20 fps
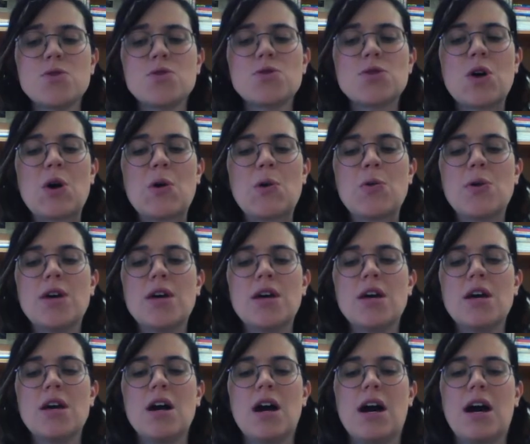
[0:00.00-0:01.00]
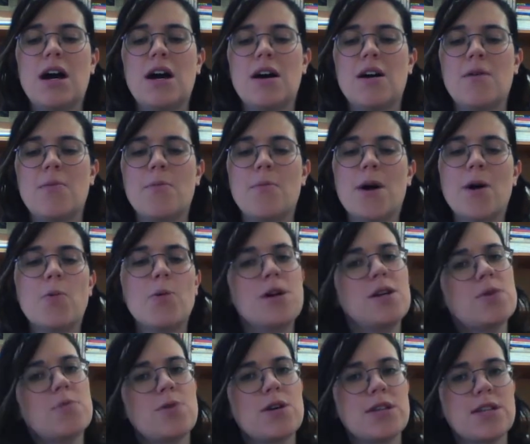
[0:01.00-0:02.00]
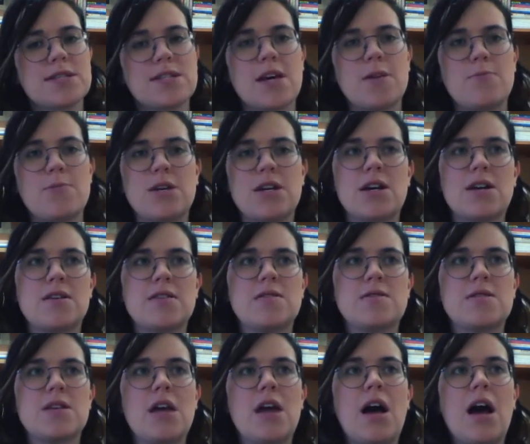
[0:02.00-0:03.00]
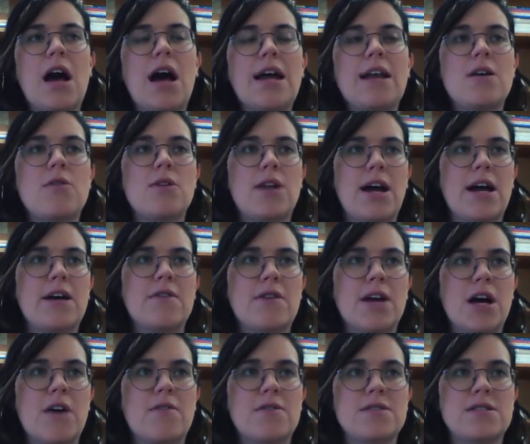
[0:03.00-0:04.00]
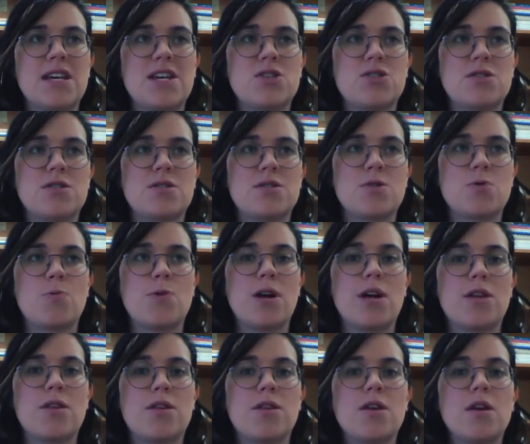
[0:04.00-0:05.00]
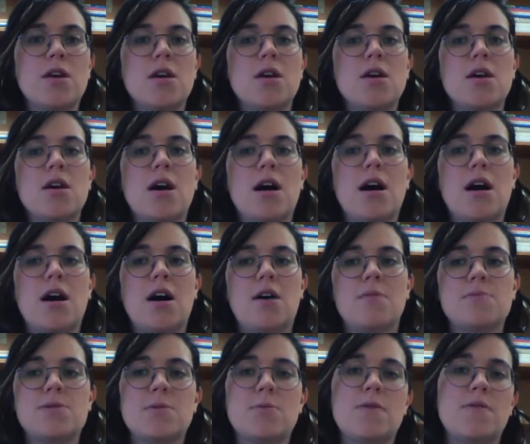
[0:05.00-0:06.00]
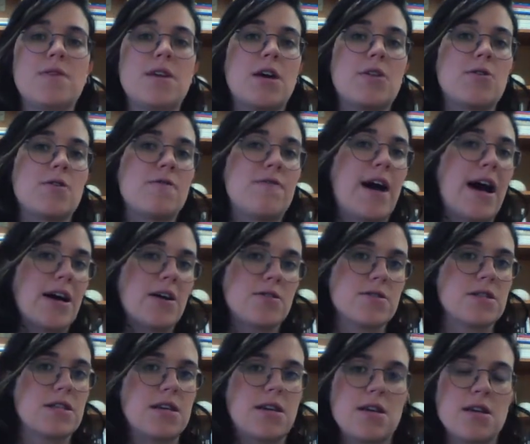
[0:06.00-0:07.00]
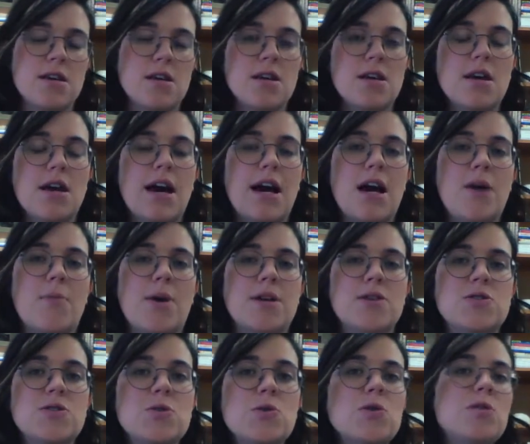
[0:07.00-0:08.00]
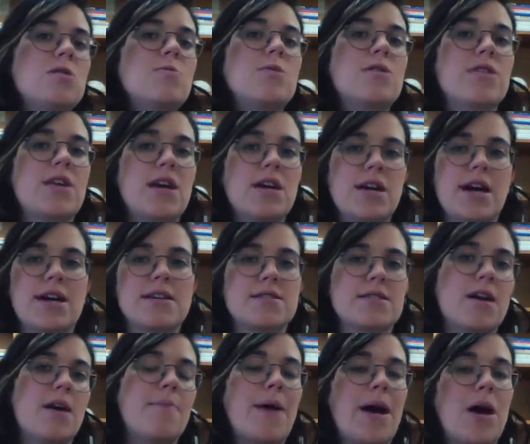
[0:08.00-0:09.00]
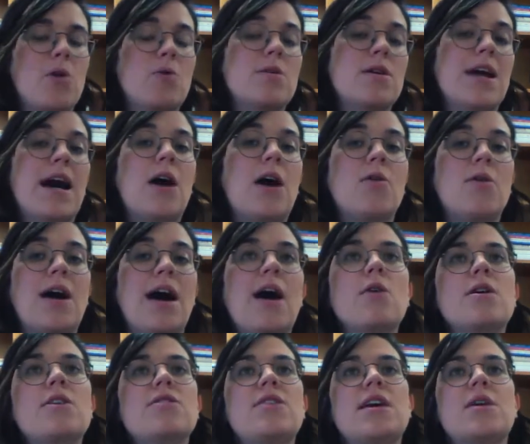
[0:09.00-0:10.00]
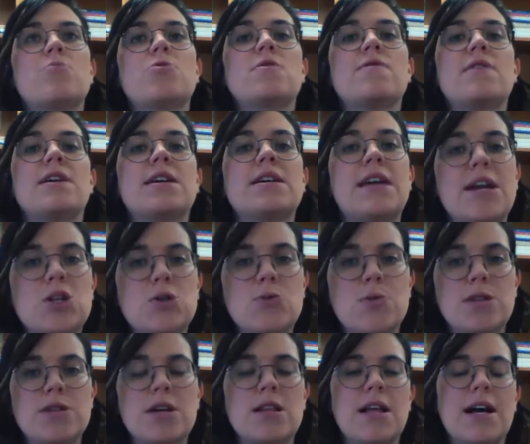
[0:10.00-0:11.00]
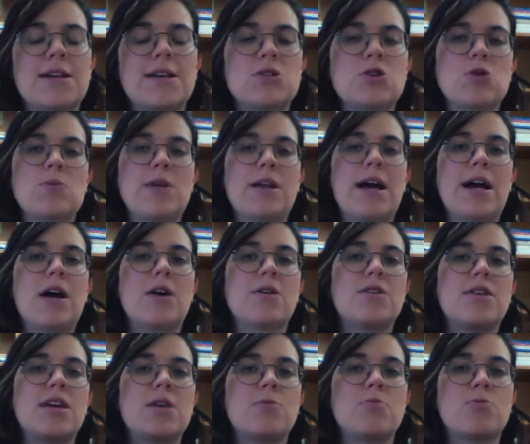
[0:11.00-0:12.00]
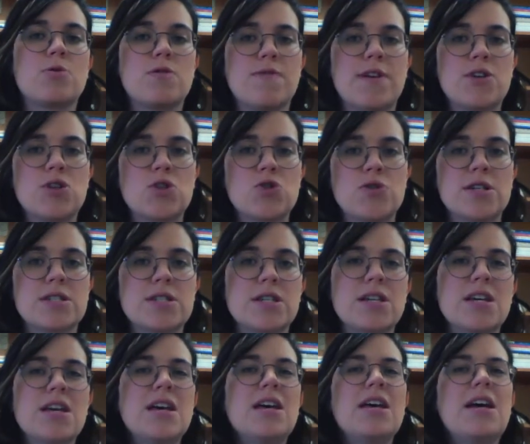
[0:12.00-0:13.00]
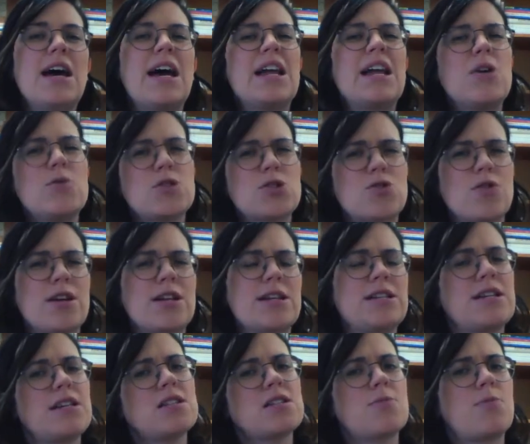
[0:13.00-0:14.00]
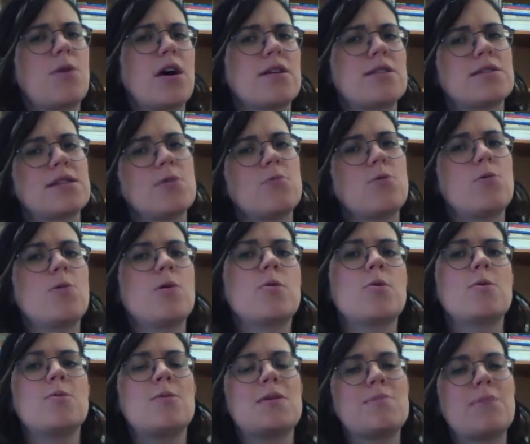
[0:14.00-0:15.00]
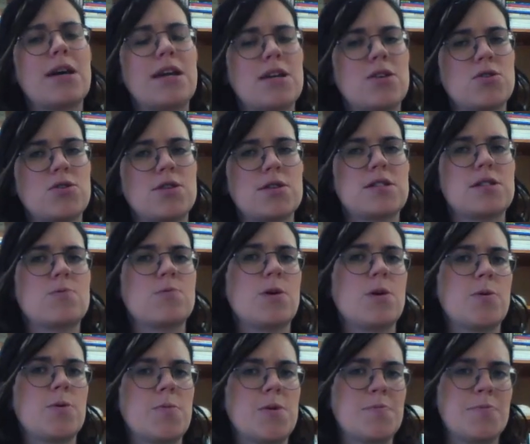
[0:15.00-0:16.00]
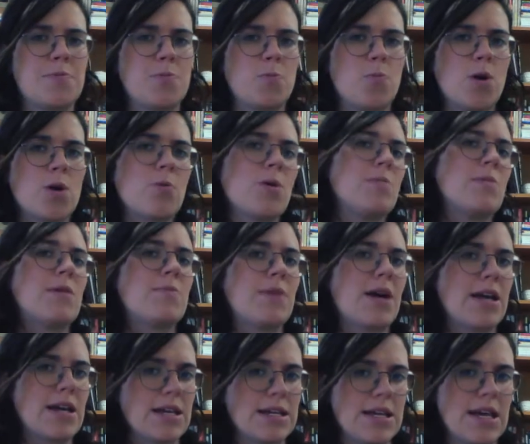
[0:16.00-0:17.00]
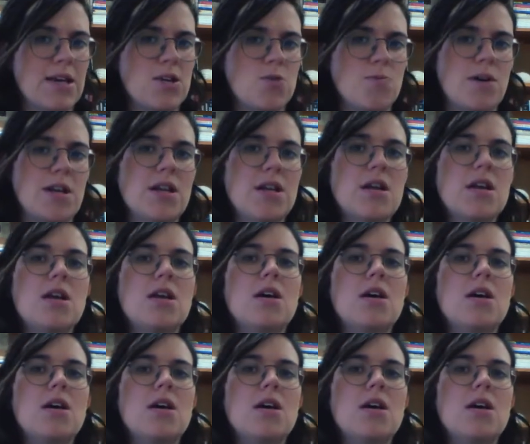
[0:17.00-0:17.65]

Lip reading: So I wanted to bring this up because I know that I have conversations with some of the other faculty at my school when they ask about how can they improve engagement in the classroom and how can they improve interest. And I always try to tease apart and say, well, what do we mean by interest and what do we mean by engagement?